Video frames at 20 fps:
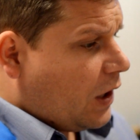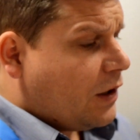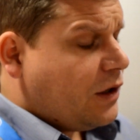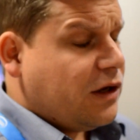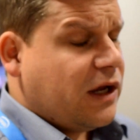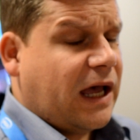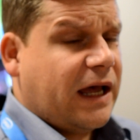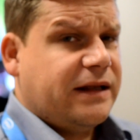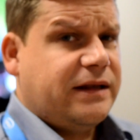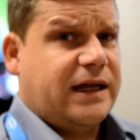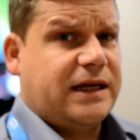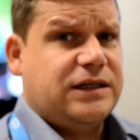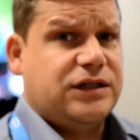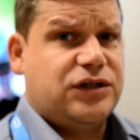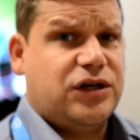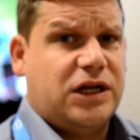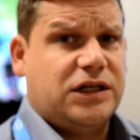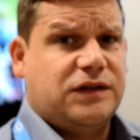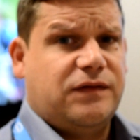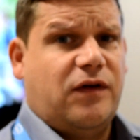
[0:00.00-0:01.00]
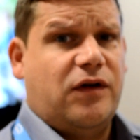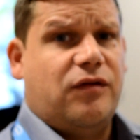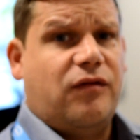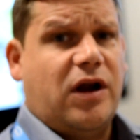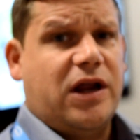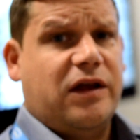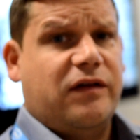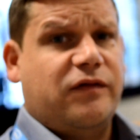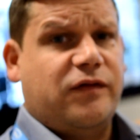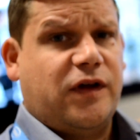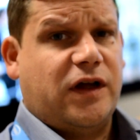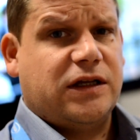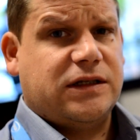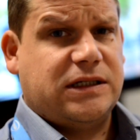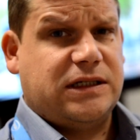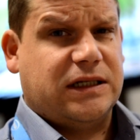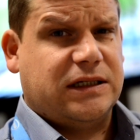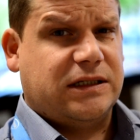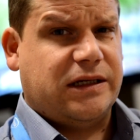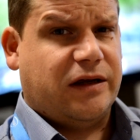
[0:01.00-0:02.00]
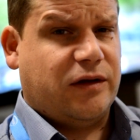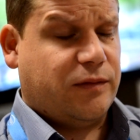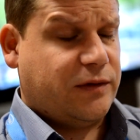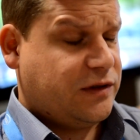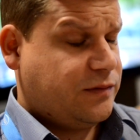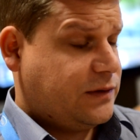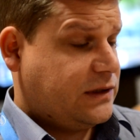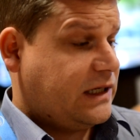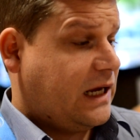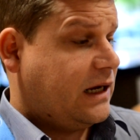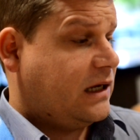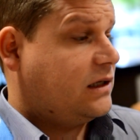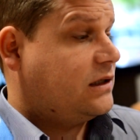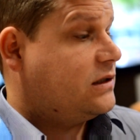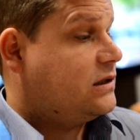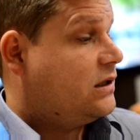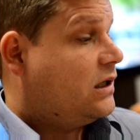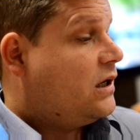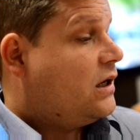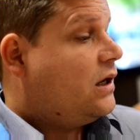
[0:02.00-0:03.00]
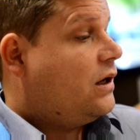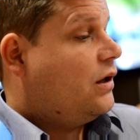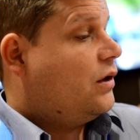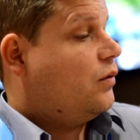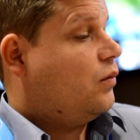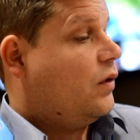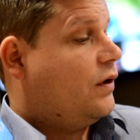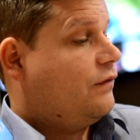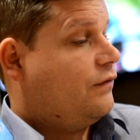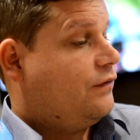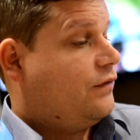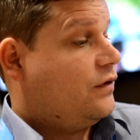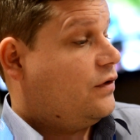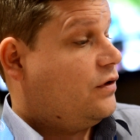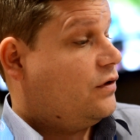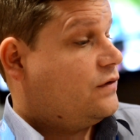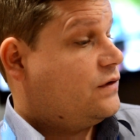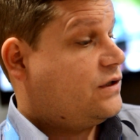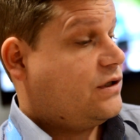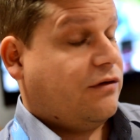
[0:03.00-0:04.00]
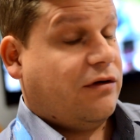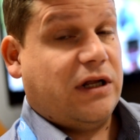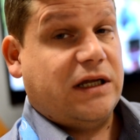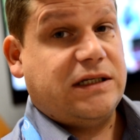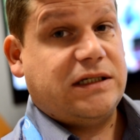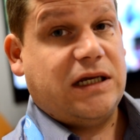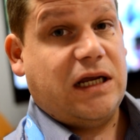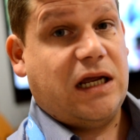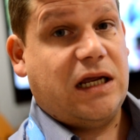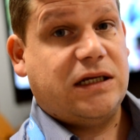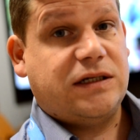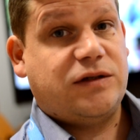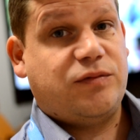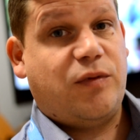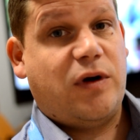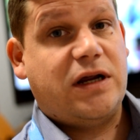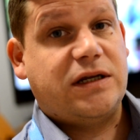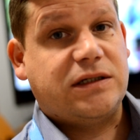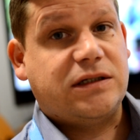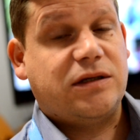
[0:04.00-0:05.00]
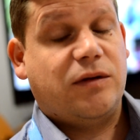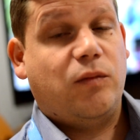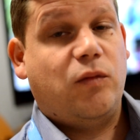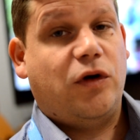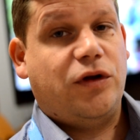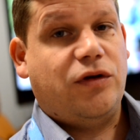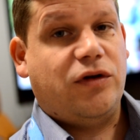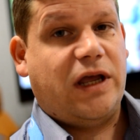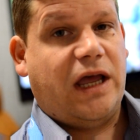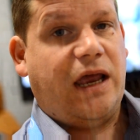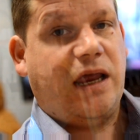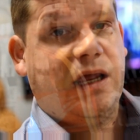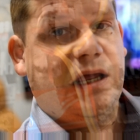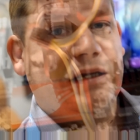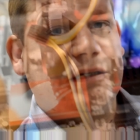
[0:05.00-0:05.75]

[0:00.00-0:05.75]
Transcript: you get a data transfer rate of uh, 6 gigabits per second. With the new Serial ATA Express, what you're getting